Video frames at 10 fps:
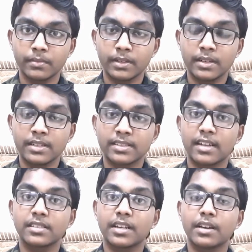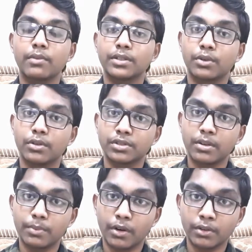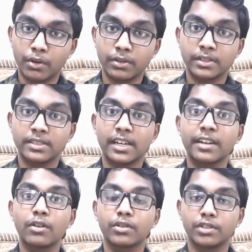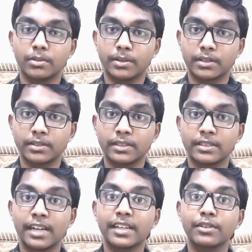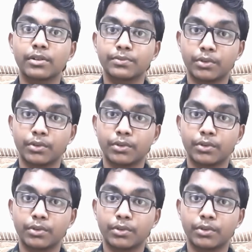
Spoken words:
Sastri was also born on 2nd October 1904,